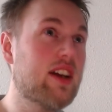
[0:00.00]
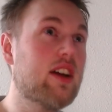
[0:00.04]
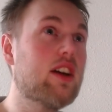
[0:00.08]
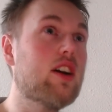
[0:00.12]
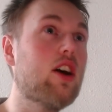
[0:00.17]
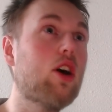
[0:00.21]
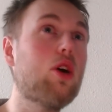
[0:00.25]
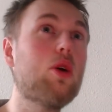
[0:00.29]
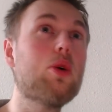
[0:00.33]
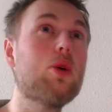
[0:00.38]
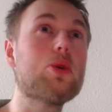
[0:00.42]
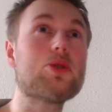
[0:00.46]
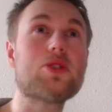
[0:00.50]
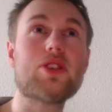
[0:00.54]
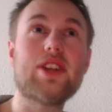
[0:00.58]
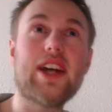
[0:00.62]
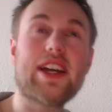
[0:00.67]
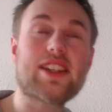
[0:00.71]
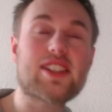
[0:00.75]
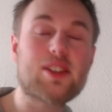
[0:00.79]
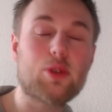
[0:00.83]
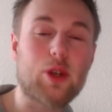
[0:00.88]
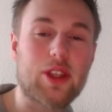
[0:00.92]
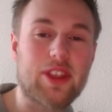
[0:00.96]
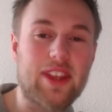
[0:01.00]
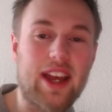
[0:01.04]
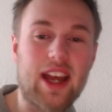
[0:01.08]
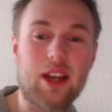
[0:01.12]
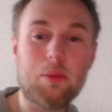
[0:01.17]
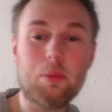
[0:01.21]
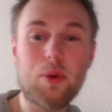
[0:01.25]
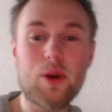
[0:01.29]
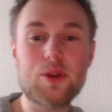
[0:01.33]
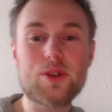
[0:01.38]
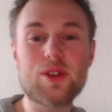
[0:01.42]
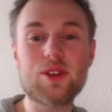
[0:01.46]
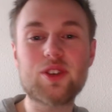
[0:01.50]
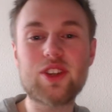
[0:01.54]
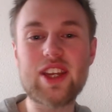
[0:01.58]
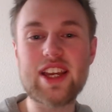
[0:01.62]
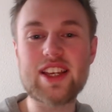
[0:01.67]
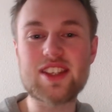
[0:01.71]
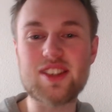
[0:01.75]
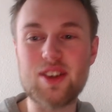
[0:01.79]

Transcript: Oh, so that's what that person thinks.